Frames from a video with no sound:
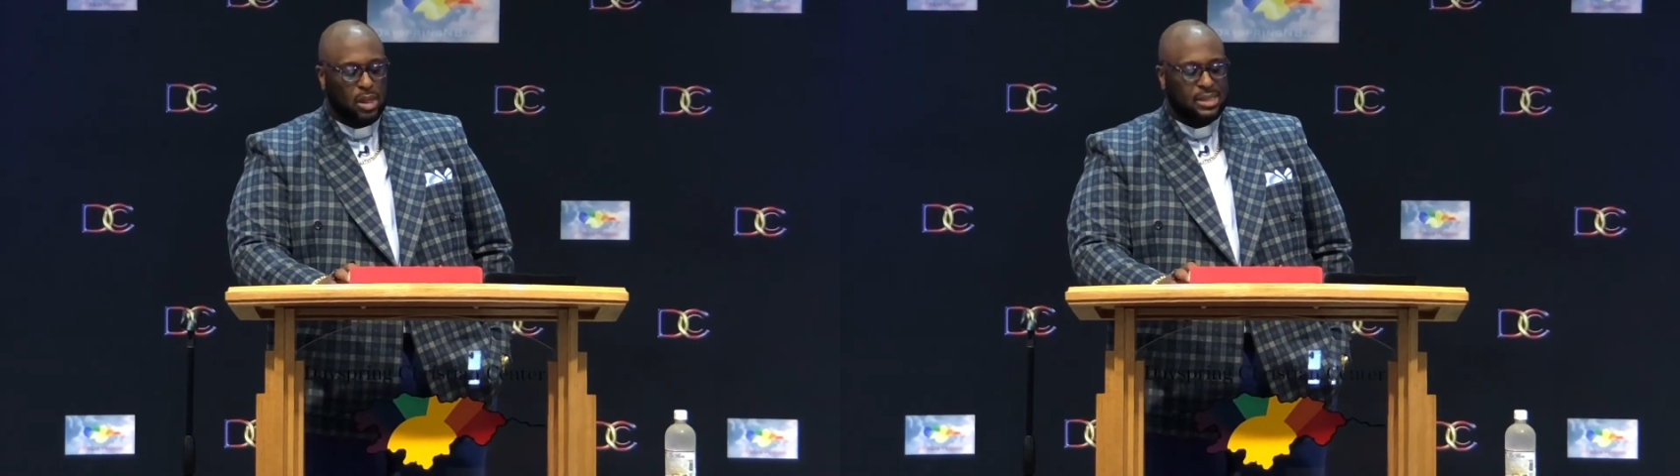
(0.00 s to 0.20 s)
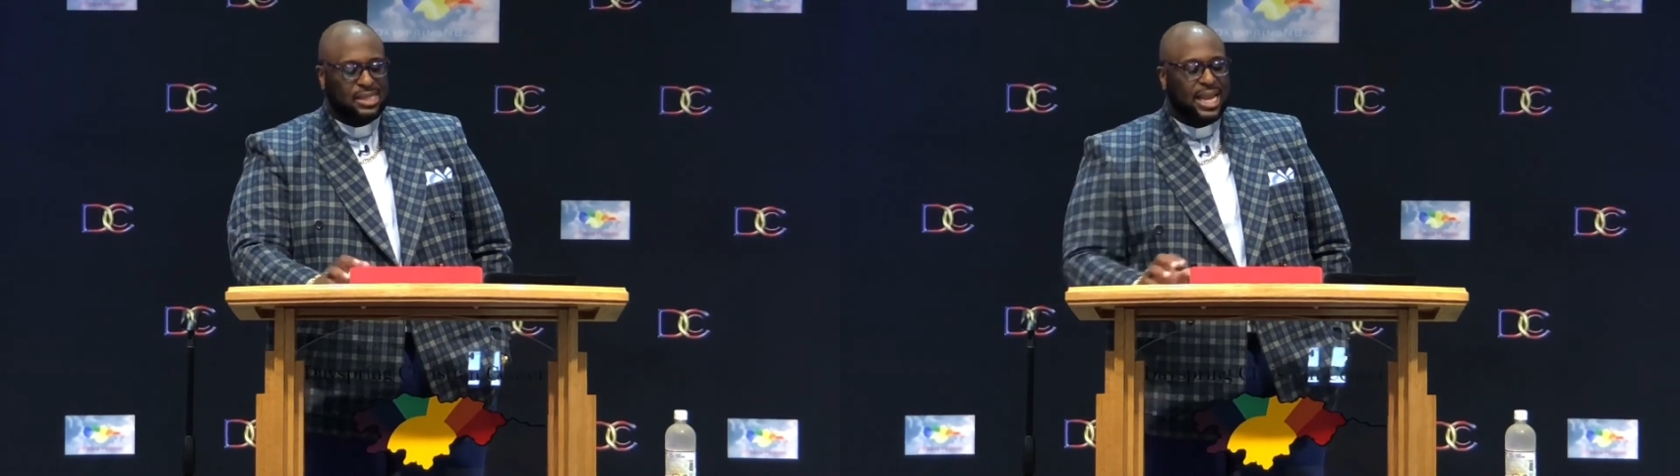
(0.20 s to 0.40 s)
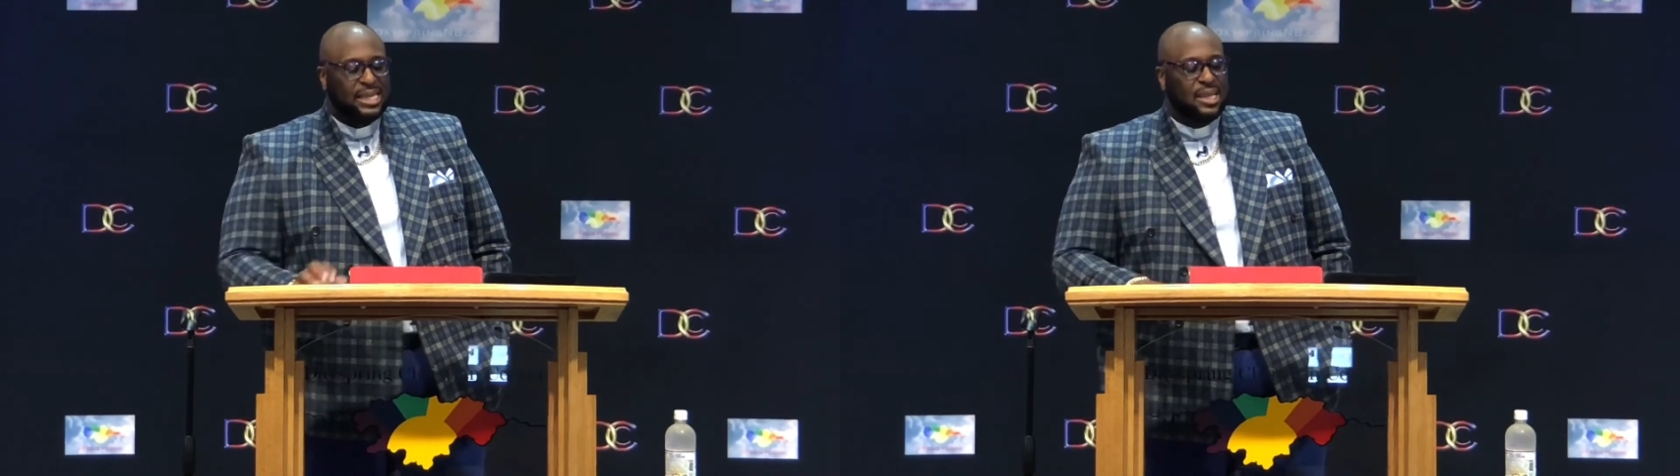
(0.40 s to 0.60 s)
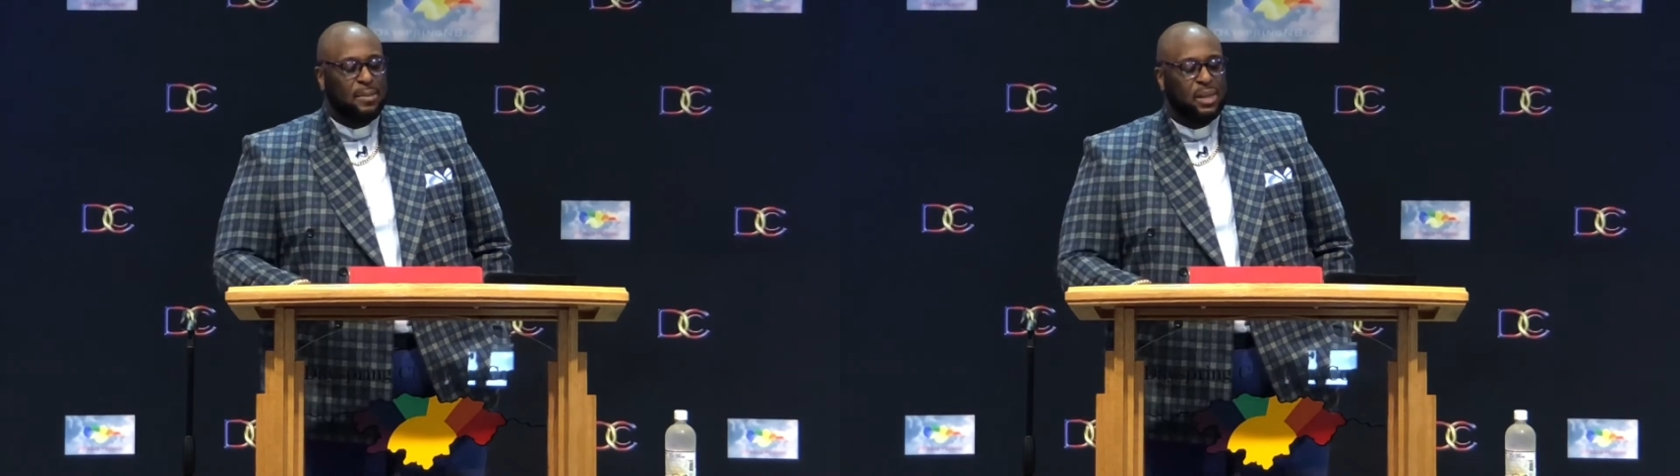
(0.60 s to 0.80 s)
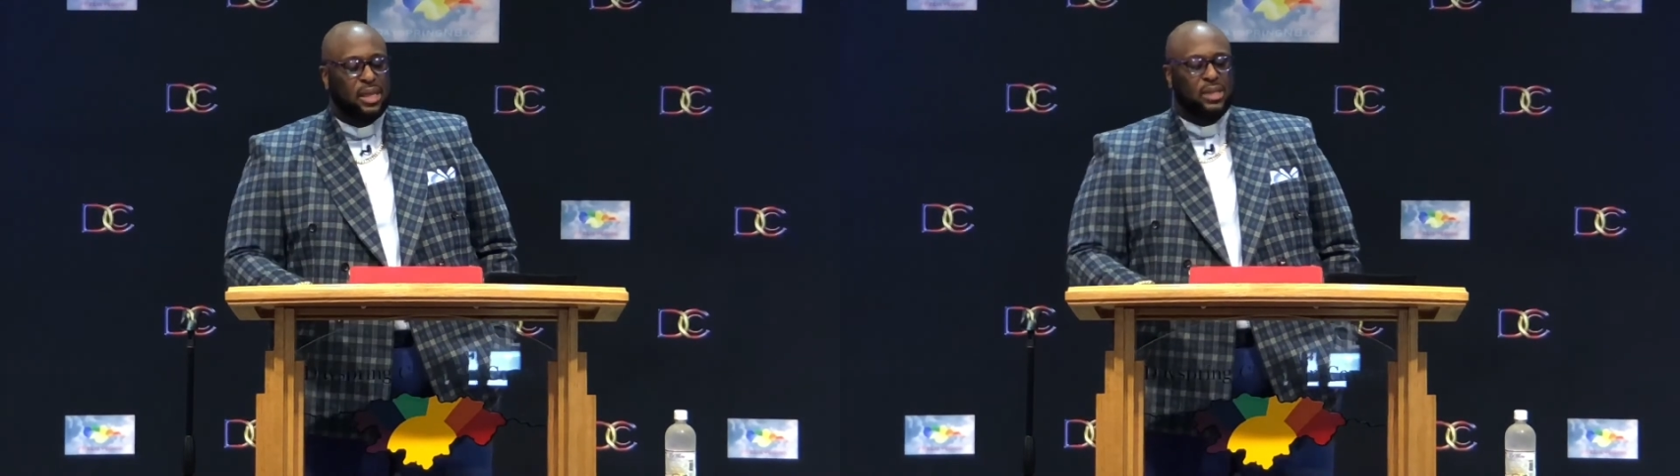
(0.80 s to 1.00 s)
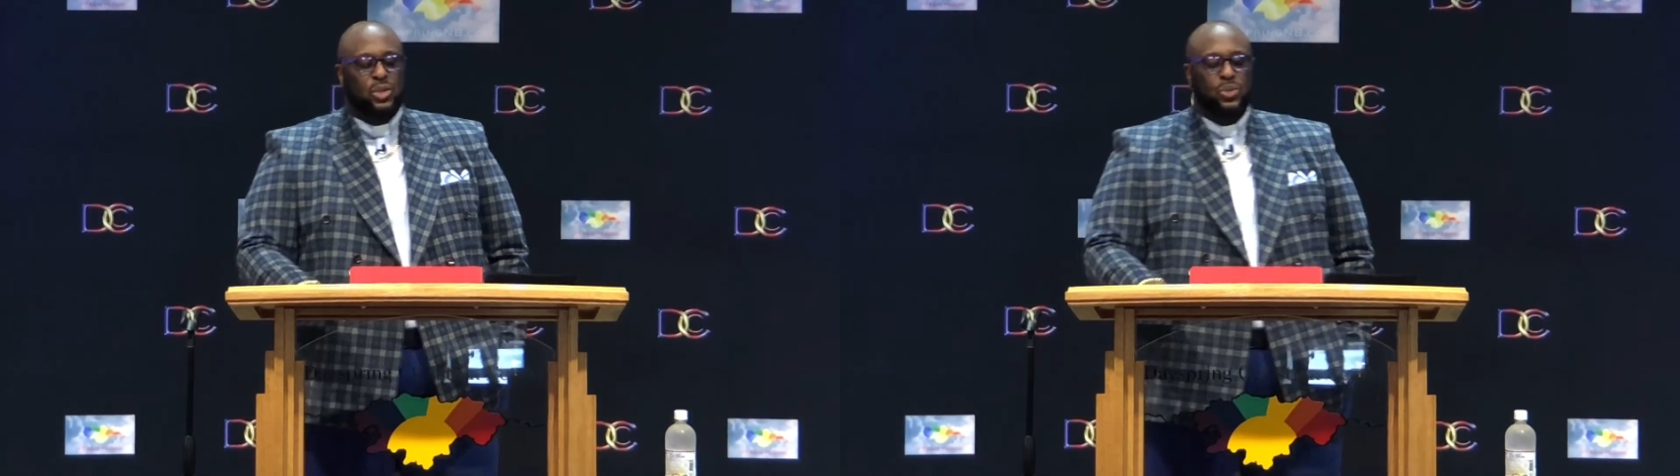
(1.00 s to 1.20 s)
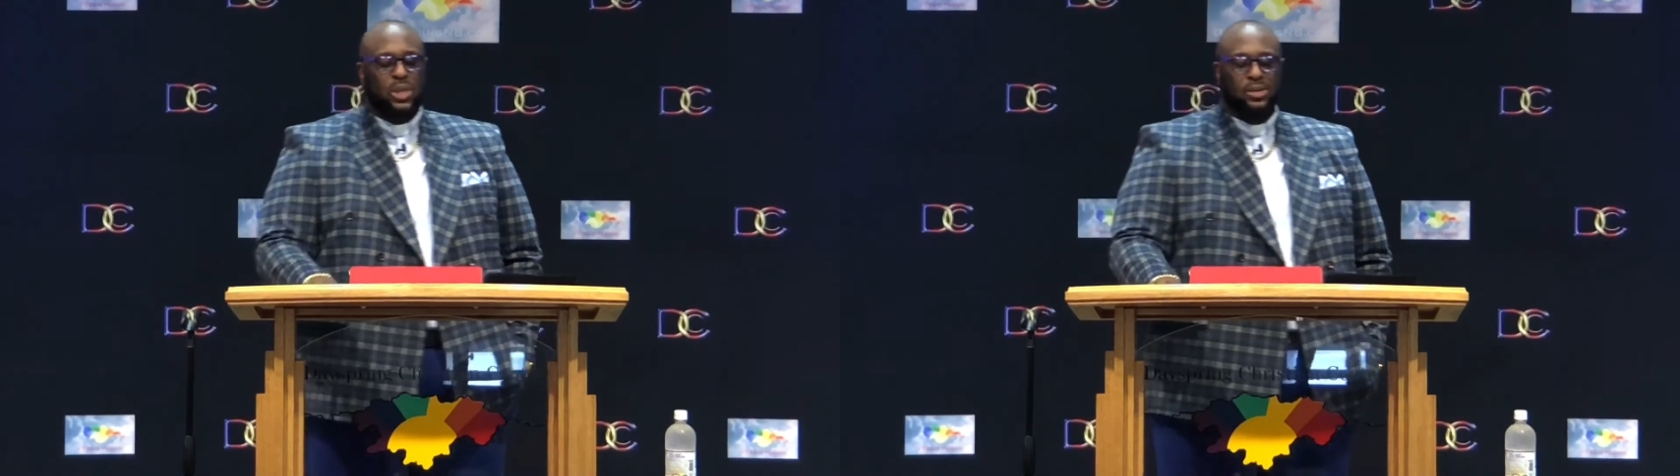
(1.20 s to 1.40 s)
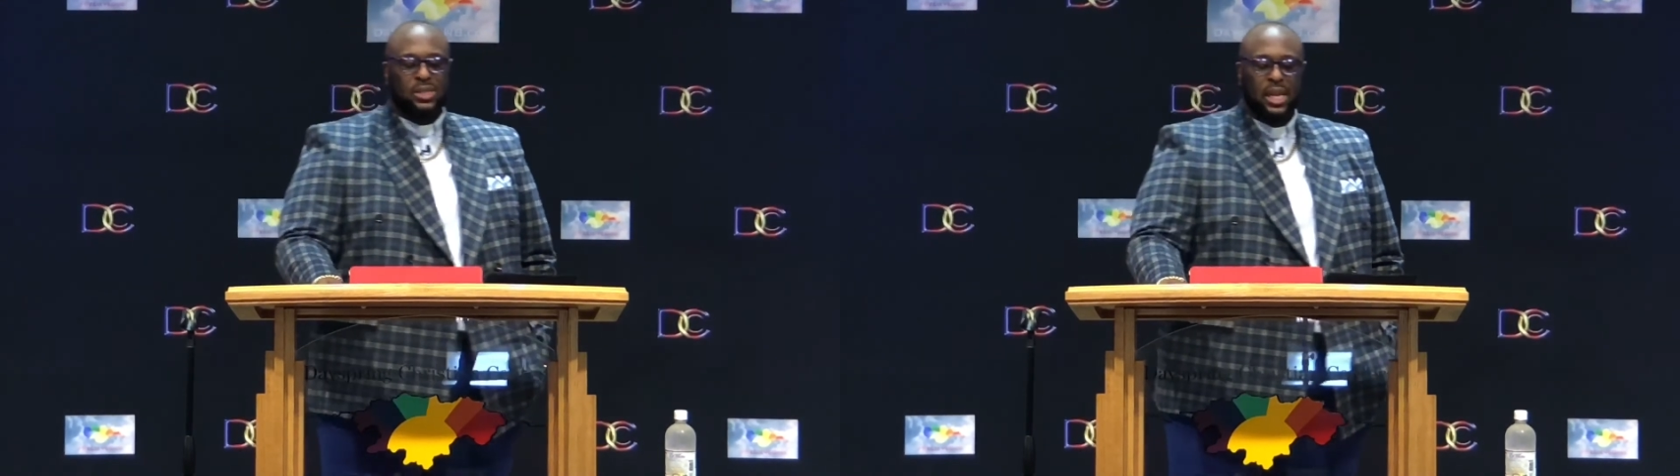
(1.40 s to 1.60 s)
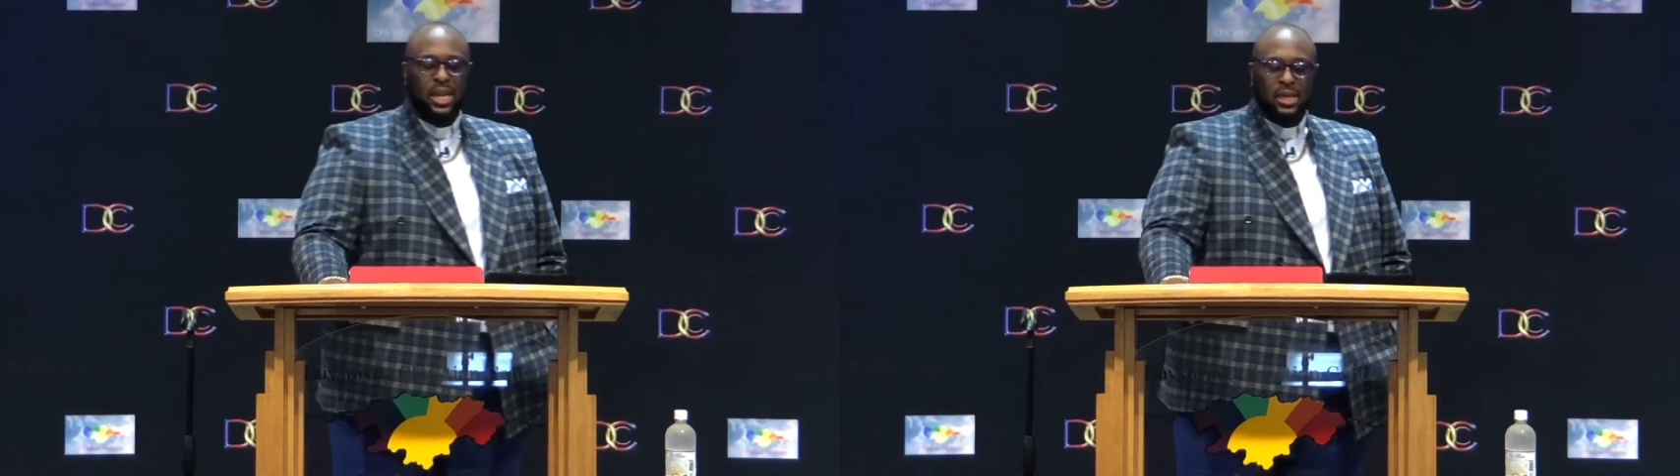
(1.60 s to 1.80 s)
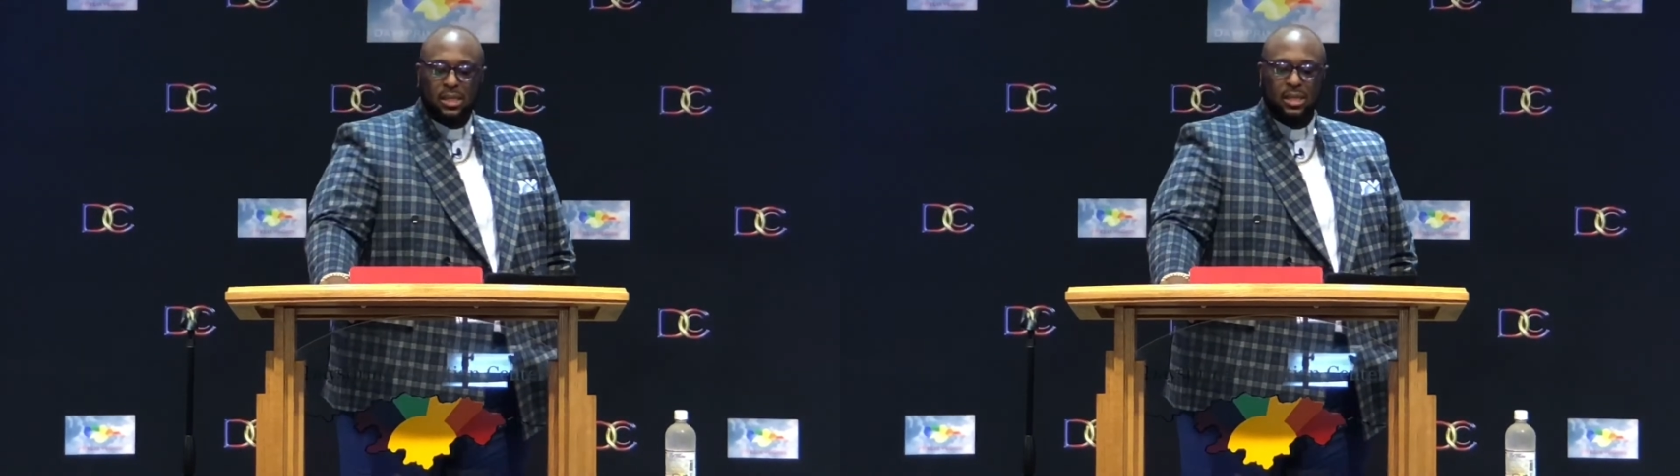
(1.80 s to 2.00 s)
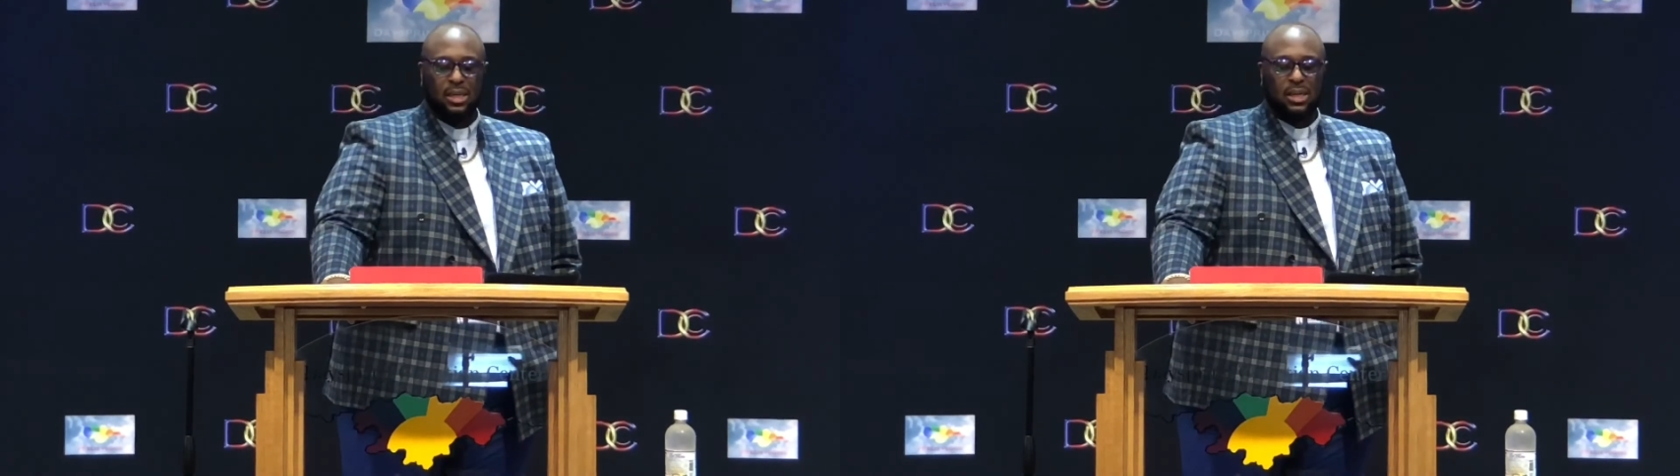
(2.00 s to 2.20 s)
Yes. 2 Timothy 2.13.